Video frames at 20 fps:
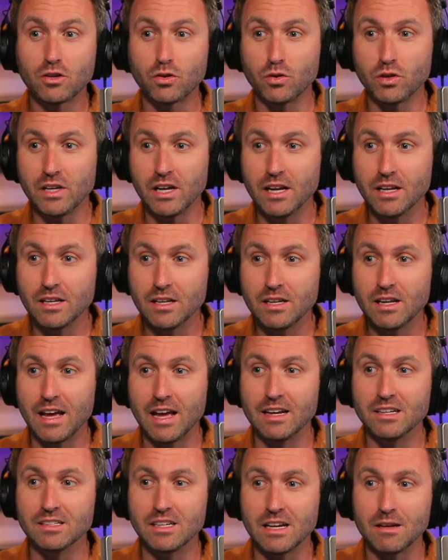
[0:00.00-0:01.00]
created
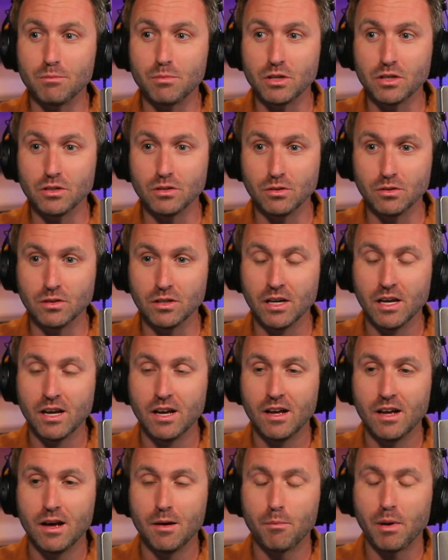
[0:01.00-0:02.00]
and debuted
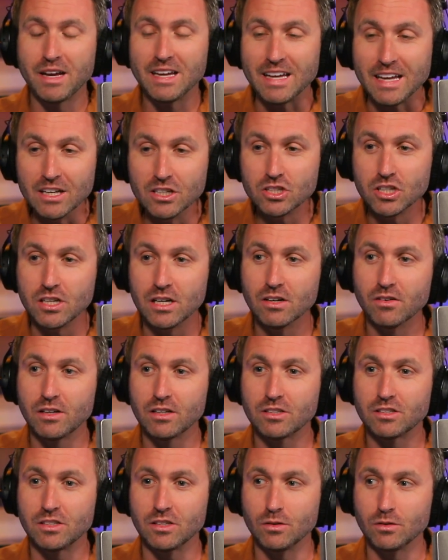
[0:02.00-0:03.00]
by
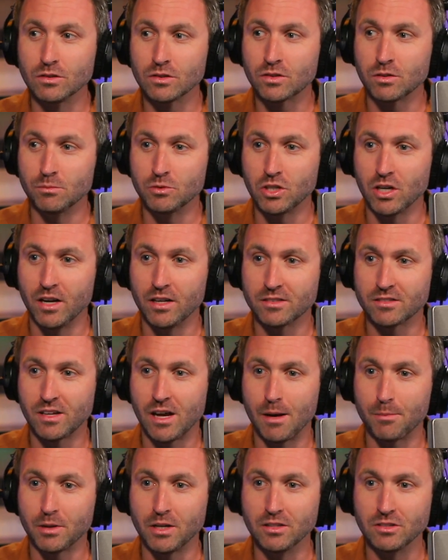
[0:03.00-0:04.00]
engineering students from Johns
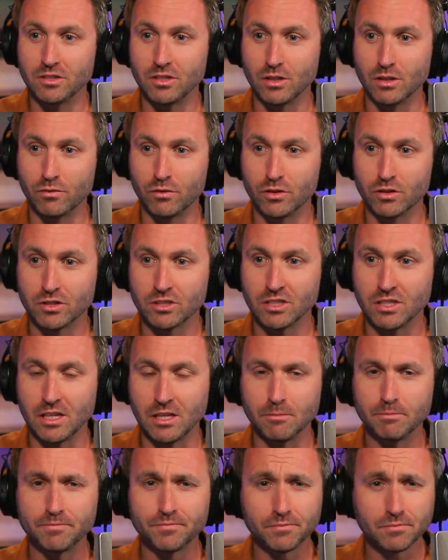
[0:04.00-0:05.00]
Hopkins
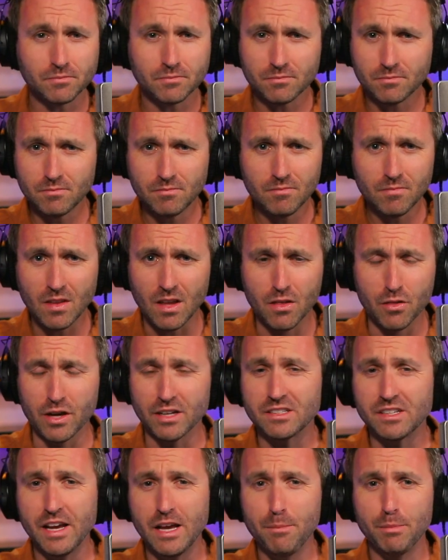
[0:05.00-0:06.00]
University.
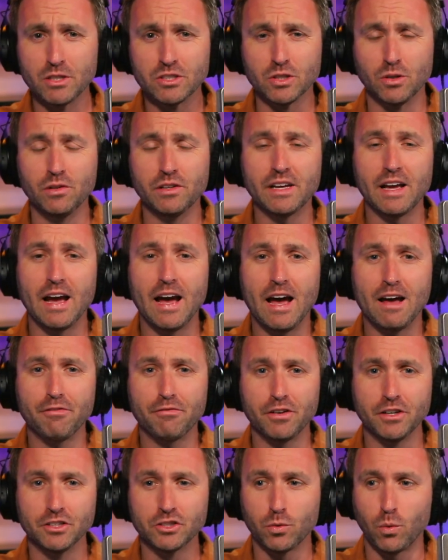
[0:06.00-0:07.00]
That tape, it's only a
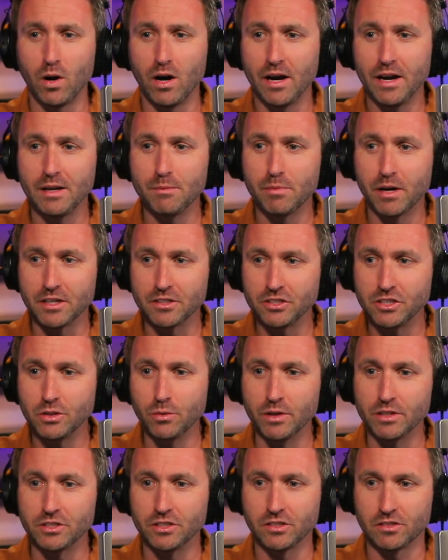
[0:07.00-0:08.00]
half inch wide by
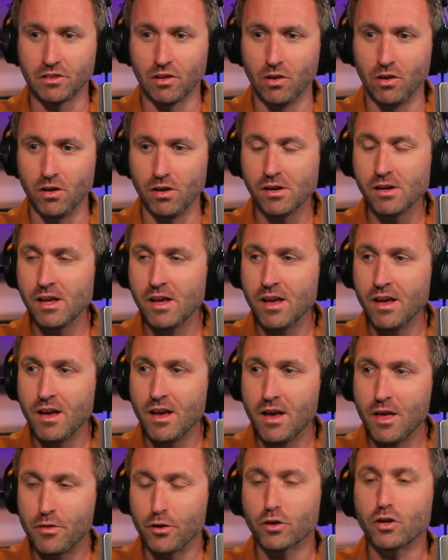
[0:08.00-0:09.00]
2 inches long.
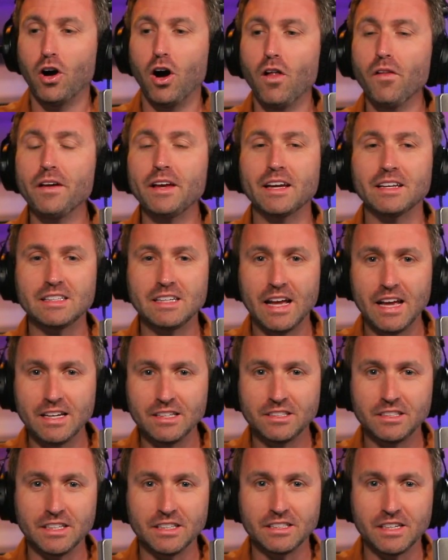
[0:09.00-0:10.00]
They're calling it
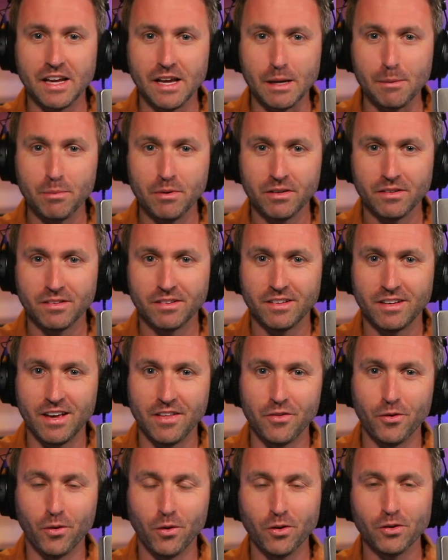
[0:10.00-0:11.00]
Tastee Tape,
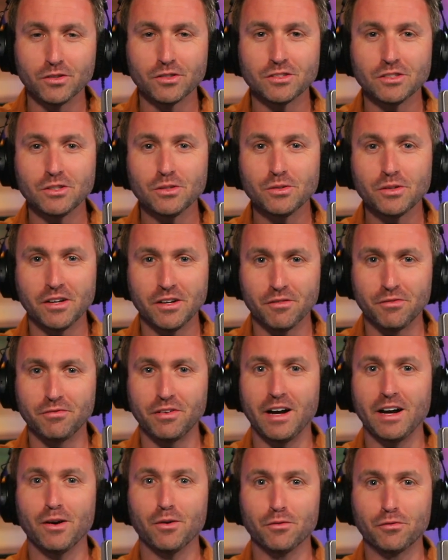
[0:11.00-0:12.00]
and they're also going to
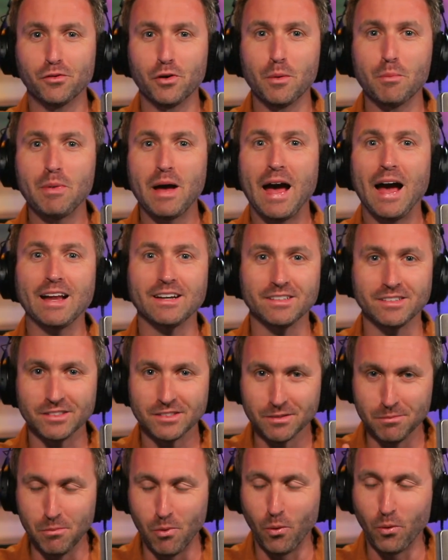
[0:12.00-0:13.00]
file for a
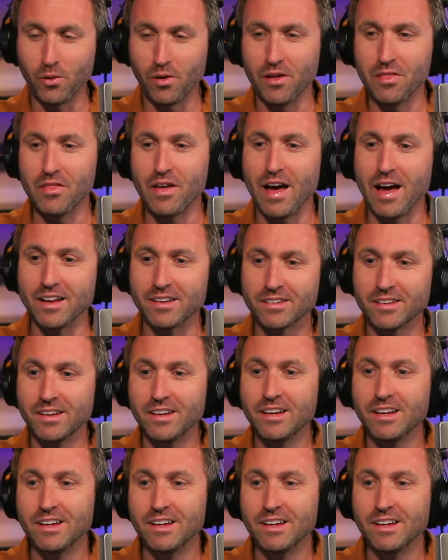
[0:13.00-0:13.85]
patent. More on that